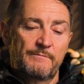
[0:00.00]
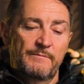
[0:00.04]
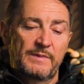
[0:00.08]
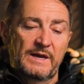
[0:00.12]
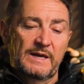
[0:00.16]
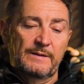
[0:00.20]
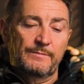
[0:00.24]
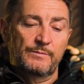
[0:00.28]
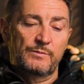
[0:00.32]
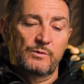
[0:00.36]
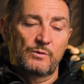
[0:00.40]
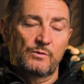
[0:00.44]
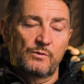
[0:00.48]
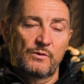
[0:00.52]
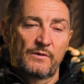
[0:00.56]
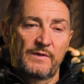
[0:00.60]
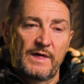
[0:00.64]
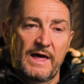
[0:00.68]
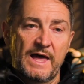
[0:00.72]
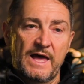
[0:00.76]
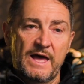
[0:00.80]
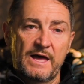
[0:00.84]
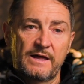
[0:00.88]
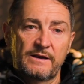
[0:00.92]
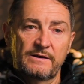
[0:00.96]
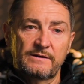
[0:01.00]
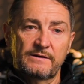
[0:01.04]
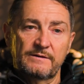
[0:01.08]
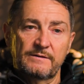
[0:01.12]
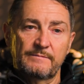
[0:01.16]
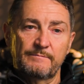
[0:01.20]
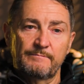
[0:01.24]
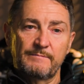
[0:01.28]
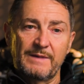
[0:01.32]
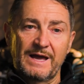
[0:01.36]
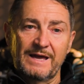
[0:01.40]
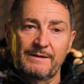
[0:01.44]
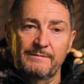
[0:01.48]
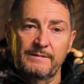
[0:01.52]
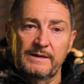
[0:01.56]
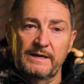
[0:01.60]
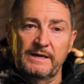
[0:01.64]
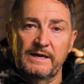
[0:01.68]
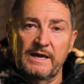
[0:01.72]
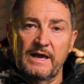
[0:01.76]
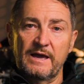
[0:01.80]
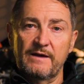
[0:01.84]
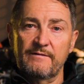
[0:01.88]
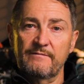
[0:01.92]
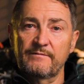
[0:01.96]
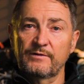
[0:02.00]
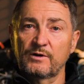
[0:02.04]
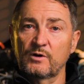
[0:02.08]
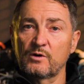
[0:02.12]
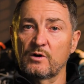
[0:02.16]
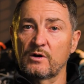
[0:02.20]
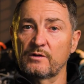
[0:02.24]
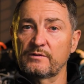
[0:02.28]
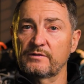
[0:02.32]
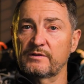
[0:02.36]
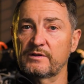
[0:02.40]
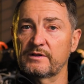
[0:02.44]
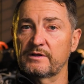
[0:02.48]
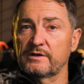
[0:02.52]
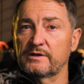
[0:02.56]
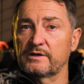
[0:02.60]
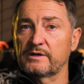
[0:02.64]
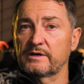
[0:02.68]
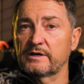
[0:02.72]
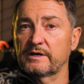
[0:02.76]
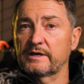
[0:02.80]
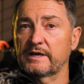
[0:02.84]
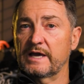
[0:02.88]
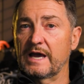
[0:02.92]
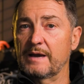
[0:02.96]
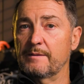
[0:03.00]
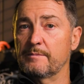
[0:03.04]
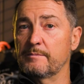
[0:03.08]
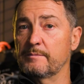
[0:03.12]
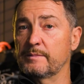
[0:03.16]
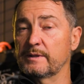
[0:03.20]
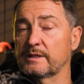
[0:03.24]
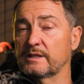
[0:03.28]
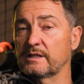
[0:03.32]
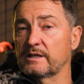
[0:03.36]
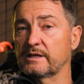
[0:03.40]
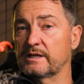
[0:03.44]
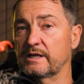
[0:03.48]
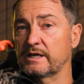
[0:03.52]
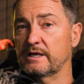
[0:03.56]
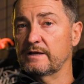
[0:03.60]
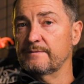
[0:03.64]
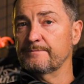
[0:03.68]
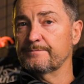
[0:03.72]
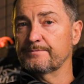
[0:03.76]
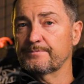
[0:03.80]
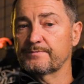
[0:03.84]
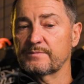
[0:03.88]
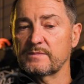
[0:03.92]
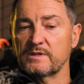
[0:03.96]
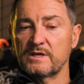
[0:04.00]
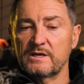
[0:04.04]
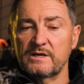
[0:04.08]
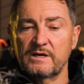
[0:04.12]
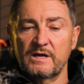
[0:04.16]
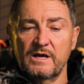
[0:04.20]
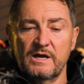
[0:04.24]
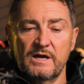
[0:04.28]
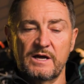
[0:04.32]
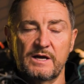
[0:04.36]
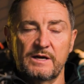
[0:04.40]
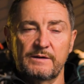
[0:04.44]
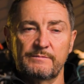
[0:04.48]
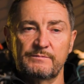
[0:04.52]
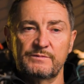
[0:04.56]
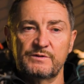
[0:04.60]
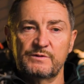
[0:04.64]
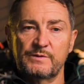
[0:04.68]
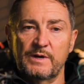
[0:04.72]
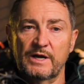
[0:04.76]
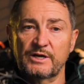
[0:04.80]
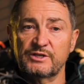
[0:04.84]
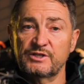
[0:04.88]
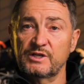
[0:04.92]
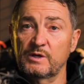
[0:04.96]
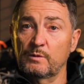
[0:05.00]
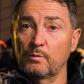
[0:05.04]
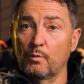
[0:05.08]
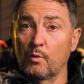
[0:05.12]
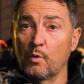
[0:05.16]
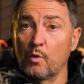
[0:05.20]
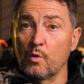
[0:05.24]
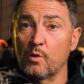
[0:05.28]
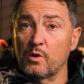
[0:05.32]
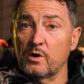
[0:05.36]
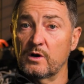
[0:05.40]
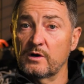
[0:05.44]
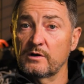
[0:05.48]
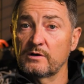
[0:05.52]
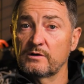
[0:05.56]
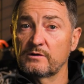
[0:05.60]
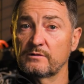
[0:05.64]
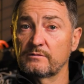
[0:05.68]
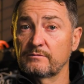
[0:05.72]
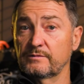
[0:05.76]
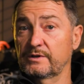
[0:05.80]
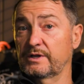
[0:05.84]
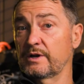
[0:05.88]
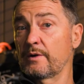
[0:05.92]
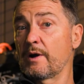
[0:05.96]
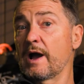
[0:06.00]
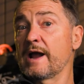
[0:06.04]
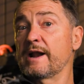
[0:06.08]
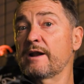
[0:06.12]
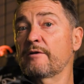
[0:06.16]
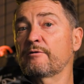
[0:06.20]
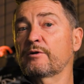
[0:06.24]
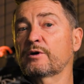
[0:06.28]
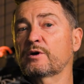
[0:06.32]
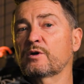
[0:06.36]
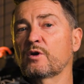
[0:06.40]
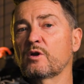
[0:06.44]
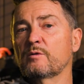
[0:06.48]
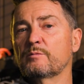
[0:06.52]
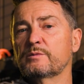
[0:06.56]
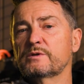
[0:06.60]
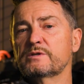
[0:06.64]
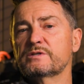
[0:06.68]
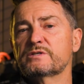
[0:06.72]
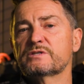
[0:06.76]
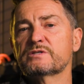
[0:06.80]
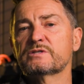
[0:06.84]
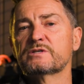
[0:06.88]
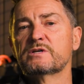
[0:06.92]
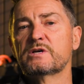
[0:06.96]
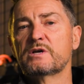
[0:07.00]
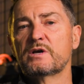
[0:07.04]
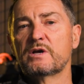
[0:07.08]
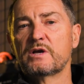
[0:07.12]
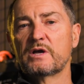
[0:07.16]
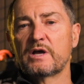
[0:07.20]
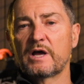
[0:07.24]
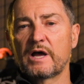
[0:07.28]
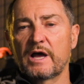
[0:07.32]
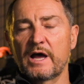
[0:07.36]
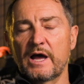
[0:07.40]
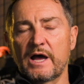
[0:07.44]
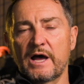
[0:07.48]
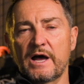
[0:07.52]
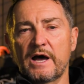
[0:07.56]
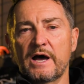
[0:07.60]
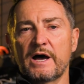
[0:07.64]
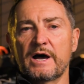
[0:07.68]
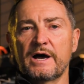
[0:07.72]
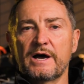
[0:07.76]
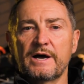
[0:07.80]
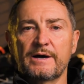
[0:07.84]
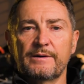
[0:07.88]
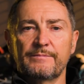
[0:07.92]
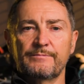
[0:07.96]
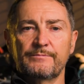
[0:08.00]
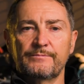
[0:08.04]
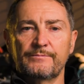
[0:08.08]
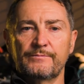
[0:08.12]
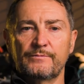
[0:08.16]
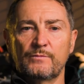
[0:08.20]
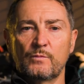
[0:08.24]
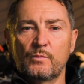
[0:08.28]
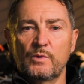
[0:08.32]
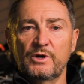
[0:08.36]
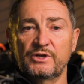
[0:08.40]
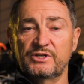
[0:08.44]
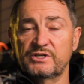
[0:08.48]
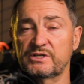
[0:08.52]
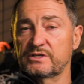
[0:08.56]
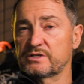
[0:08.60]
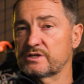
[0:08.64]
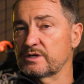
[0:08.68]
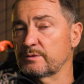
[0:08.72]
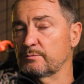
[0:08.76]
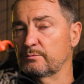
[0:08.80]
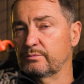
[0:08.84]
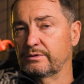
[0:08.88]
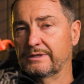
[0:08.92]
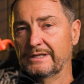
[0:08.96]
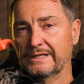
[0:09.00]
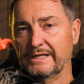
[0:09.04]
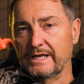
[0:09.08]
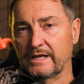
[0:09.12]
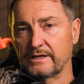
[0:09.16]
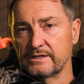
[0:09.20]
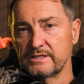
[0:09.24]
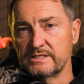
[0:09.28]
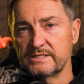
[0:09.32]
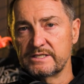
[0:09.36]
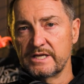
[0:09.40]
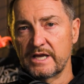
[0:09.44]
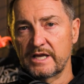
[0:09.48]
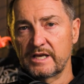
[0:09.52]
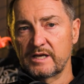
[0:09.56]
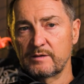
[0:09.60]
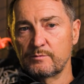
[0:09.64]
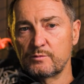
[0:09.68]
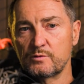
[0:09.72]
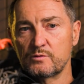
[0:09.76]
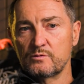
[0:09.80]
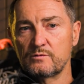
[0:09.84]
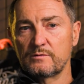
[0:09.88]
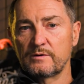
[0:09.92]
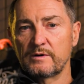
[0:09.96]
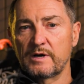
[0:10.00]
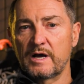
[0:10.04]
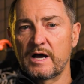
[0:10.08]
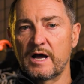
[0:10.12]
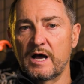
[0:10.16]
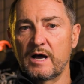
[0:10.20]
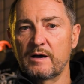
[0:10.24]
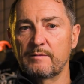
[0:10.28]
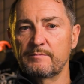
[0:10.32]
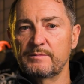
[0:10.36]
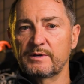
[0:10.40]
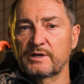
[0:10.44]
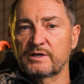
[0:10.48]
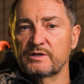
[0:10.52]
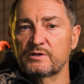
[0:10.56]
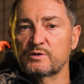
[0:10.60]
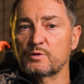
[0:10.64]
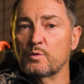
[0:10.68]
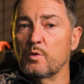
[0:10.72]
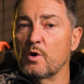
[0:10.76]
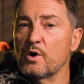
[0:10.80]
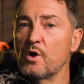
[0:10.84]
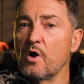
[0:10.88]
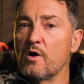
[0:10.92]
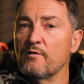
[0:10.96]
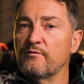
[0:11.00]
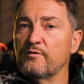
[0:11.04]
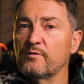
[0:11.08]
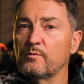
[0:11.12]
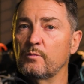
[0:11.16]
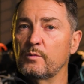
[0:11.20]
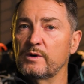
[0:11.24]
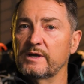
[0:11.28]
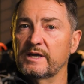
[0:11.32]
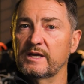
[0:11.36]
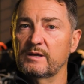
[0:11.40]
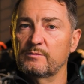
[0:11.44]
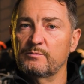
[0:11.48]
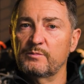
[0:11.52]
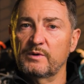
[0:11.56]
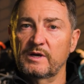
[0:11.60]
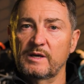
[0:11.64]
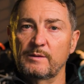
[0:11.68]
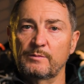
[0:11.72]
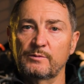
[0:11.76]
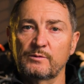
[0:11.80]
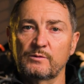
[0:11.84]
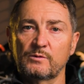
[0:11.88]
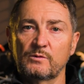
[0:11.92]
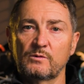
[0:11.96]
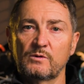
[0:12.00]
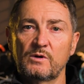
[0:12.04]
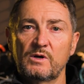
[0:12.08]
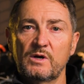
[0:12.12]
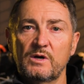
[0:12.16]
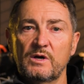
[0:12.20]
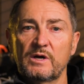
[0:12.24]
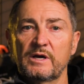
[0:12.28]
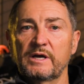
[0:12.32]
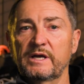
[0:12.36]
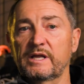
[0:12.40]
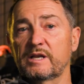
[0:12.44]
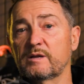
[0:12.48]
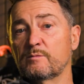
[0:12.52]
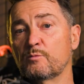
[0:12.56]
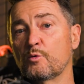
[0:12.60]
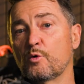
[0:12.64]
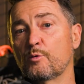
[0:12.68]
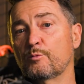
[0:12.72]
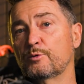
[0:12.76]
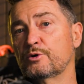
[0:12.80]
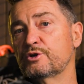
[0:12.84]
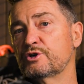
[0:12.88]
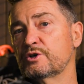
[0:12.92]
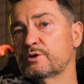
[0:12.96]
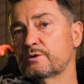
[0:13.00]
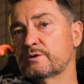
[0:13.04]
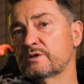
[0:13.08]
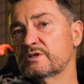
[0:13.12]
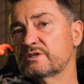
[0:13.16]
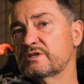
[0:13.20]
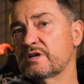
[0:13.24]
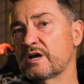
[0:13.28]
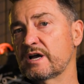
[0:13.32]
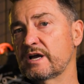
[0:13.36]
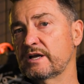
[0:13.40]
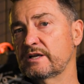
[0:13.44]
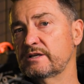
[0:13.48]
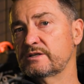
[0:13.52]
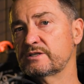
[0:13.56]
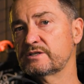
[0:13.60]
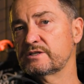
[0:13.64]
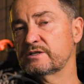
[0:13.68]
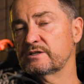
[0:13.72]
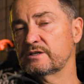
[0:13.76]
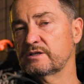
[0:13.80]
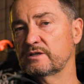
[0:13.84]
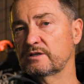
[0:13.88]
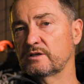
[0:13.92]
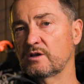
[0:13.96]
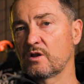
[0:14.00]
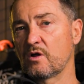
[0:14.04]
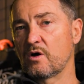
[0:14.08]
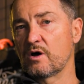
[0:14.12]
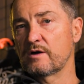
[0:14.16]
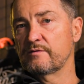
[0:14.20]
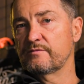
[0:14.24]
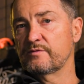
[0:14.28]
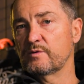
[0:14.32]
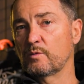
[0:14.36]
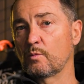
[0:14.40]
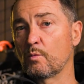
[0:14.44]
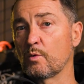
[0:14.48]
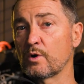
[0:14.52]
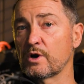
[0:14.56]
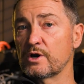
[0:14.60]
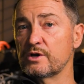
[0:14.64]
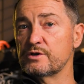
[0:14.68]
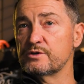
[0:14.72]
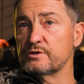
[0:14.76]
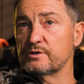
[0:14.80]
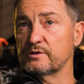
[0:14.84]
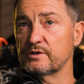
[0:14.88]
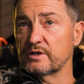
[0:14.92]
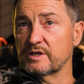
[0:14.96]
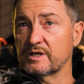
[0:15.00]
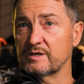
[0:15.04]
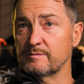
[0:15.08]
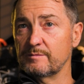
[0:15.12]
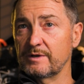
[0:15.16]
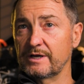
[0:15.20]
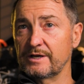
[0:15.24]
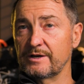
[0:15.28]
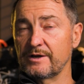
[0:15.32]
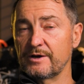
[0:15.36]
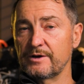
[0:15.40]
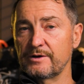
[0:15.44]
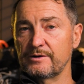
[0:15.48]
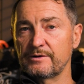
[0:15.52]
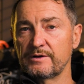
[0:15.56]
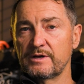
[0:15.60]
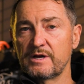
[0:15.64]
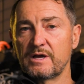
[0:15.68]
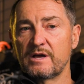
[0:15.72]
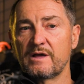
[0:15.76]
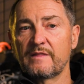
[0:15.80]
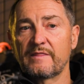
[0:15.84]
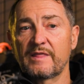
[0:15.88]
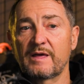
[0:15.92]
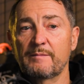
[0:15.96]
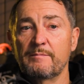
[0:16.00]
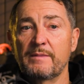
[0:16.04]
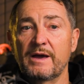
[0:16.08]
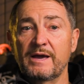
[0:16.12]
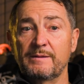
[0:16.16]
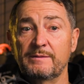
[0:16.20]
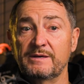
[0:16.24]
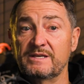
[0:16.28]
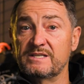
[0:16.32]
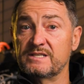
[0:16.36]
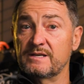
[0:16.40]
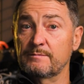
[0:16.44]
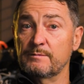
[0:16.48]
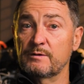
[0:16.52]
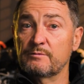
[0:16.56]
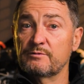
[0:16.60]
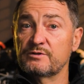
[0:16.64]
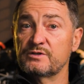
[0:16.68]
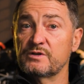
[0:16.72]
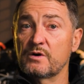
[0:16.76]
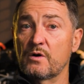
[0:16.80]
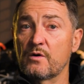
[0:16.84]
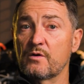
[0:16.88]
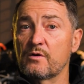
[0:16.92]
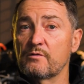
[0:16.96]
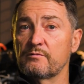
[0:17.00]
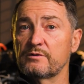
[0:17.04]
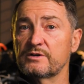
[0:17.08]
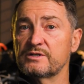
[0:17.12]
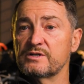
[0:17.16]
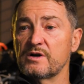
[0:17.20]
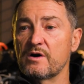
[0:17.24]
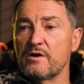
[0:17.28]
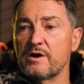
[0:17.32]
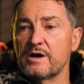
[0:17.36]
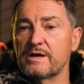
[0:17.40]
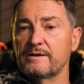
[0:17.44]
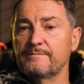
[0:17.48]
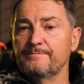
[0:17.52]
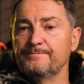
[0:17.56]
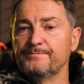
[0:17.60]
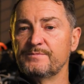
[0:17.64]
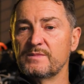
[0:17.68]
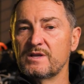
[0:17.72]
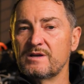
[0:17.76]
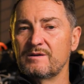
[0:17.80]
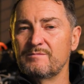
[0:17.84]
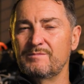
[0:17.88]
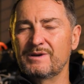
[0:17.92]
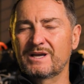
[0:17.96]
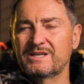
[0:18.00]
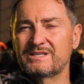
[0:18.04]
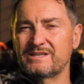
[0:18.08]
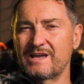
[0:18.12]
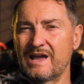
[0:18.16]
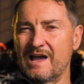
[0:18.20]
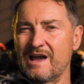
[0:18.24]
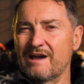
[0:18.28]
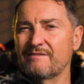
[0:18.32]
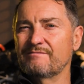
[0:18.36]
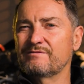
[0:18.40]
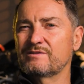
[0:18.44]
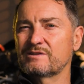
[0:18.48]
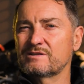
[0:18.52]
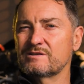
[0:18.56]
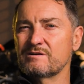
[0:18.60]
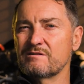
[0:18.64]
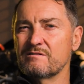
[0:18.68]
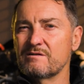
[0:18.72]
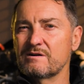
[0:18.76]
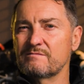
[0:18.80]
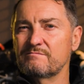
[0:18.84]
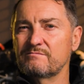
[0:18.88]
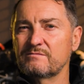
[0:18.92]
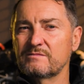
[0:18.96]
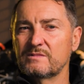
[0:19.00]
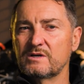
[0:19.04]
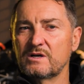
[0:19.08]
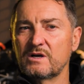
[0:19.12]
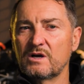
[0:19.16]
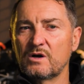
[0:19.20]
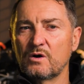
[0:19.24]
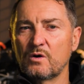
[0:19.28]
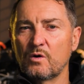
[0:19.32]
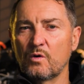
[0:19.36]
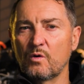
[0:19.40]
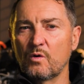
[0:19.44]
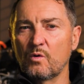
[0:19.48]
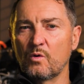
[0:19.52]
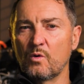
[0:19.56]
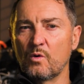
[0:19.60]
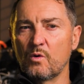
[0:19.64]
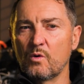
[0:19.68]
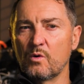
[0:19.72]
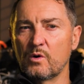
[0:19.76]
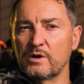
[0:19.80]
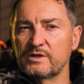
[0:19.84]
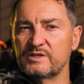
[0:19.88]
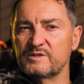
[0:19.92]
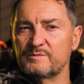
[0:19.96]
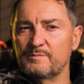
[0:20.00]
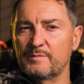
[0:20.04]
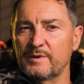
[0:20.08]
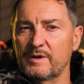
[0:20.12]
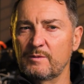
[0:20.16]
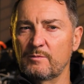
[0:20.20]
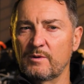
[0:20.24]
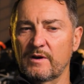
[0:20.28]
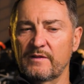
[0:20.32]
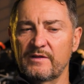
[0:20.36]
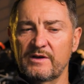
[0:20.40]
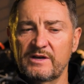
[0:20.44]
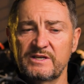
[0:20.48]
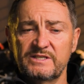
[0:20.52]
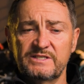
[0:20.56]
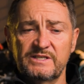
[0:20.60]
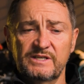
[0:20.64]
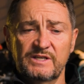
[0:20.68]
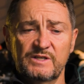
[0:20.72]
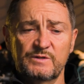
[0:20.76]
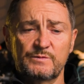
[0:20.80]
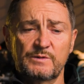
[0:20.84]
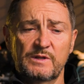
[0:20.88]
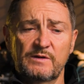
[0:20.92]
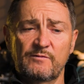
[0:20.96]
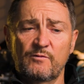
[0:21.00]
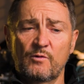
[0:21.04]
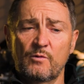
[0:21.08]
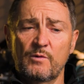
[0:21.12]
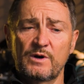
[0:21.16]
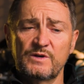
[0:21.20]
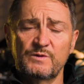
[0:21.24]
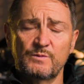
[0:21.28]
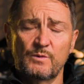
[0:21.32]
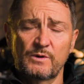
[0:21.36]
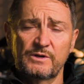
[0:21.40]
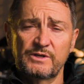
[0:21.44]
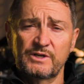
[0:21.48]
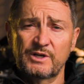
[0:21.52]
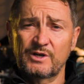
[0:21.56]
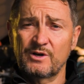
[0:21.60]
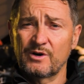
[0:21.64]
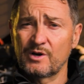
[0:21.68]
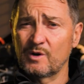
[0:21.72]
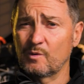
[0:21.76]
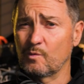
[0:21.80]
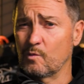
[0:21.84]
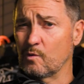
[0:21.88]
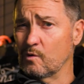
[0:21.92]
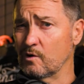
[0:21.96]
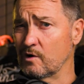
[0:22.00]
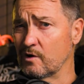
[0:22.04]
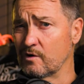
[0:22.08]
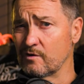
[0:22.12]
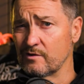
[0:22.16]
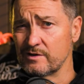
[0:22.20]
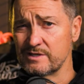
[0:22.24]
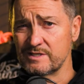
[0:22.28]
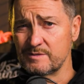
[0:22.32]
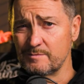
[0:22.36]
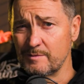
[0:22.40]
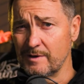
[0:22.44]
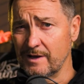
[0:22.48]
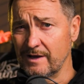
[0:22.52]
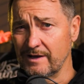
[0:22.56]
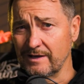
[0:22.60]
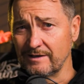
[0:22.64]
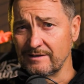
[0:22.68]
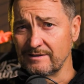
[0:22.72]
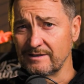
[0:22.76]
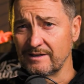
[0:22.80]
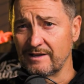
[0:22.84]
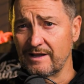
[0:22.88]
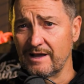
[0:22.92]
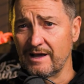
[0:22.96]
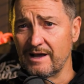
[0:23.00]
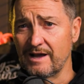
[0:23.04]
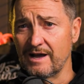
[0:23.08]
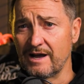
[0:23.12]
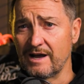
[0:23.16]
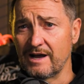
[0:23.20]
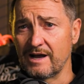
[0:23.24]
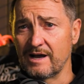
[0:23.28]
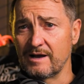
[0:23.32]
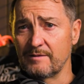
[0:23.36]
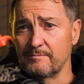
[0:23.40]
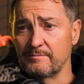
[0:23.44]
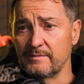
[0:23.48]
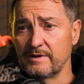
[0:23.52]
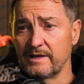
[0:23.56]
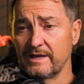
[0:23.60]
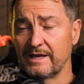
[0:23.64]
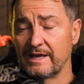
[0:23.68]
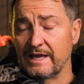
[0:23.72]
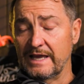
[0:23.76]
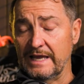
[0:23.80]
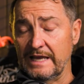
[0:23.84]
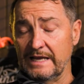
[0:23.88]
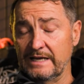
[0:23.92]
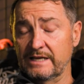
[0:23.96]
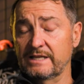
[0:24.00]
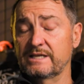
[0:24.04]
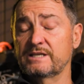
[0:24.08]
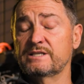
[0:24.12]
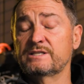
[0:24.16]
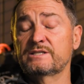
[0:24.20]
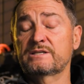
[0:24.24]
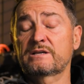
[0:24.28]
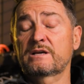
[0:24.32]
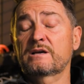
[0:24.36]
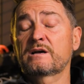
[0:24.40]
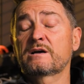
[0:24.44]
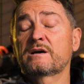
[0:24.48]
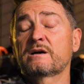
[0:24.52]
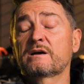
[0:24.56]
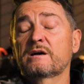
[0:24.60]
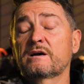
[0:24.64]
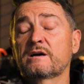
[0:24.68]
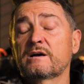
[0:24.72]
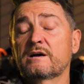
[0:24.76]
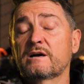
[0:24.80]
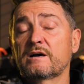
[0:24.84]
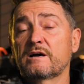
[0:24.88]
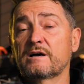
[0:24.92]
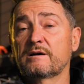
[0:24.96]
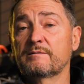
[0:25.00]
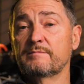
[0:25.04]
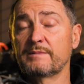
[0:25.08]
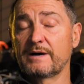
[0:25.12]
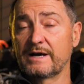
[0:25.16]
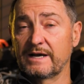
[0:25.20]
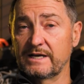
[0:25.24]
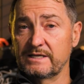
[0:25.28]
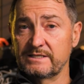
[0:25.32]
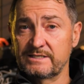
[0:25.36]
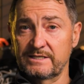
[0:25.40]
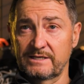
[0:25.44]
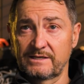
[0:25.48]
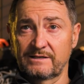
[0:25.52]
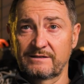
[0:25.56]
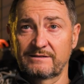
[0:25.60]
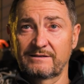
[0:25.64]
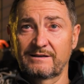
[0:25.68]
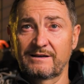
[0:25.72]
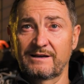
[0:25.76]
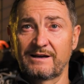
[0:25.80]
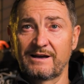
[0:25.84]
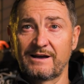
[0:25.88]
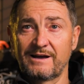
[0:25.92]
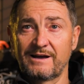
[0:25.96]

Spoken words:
people that maybe haven't got the capability to actually walk, 800 kilometres, which is completely understandable, because quite often we get people in a more mature stage in life that want to do the Camino. They may be semi-retired or retired because they have the time, or it's been one of those things where they've always wanted to kind of walk across Spain. It is amazing.